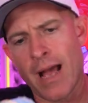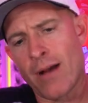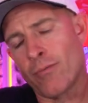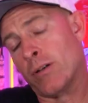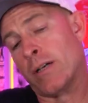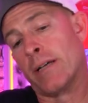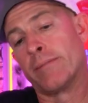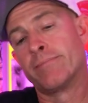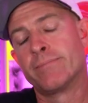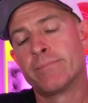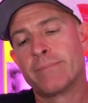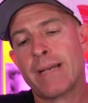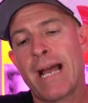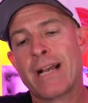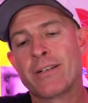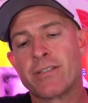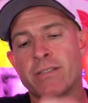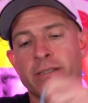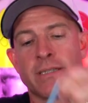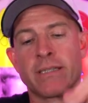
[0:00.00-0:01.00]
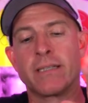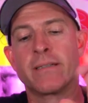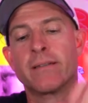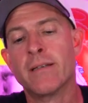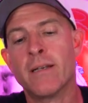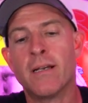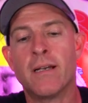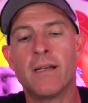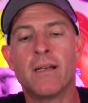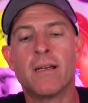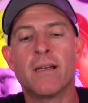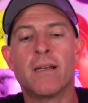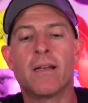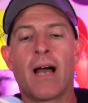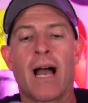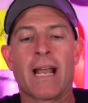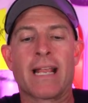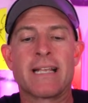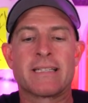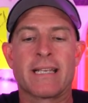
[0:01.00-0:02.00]
well, actually,
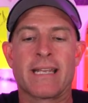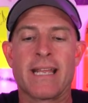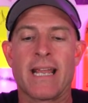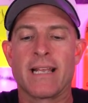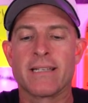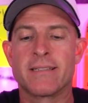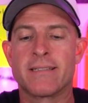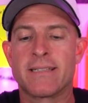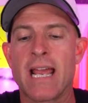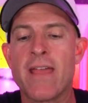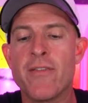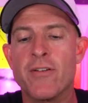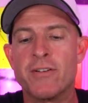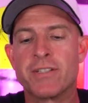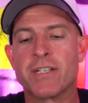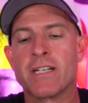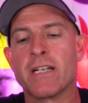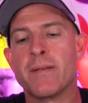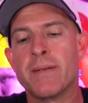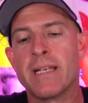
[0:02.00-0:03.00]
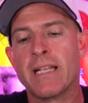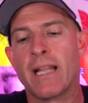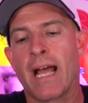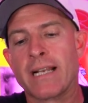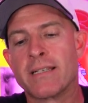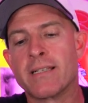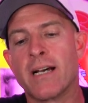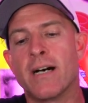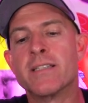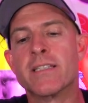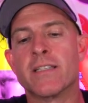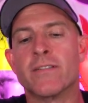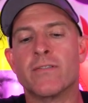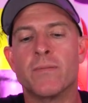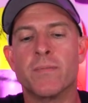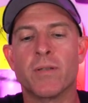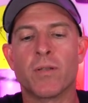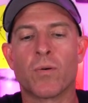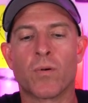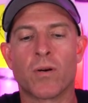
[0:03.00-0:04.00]
I guess I can't say there's going to be like tons of
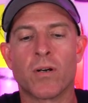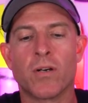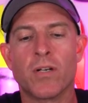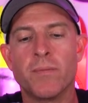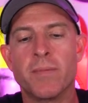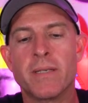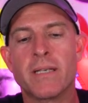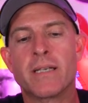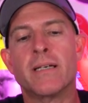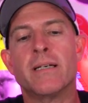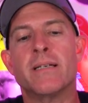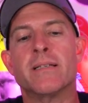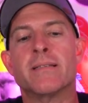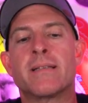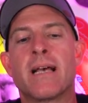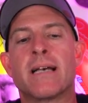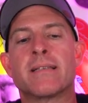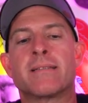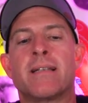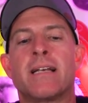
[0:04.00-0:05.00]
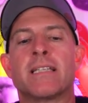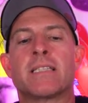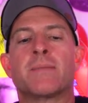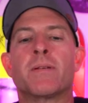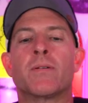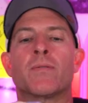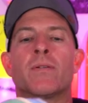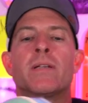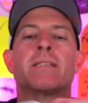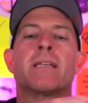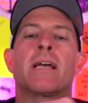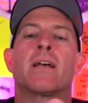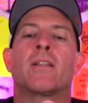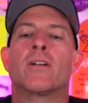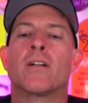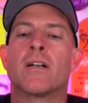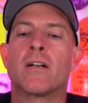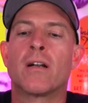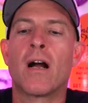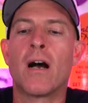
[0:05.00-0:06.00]
them in the world, because as an SB
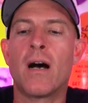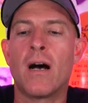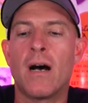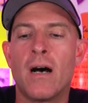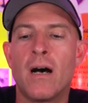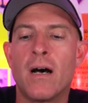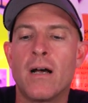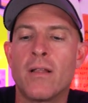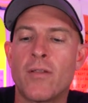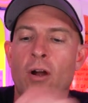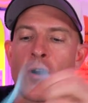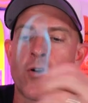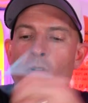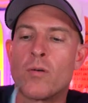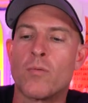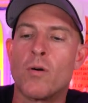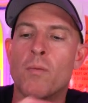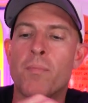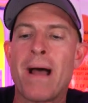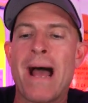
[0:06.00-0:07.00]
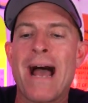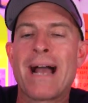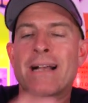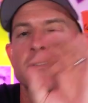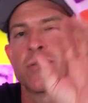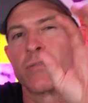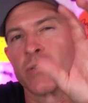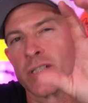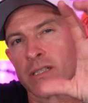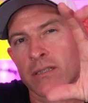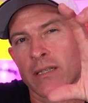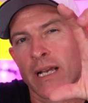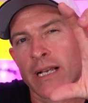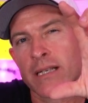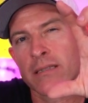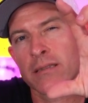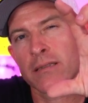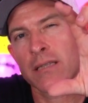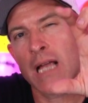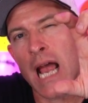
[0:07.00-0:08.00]
retailer, our normal packs are just like
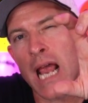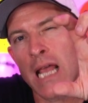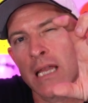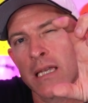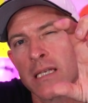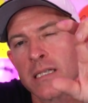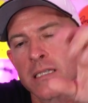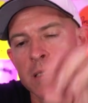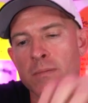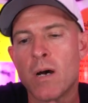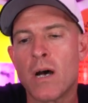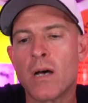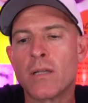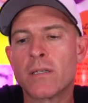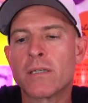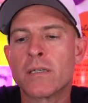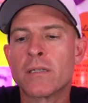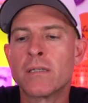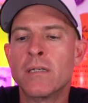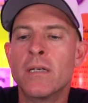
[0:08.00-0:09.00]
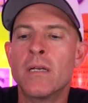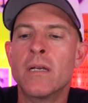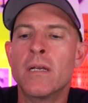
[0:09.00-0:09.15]
slightly smaller.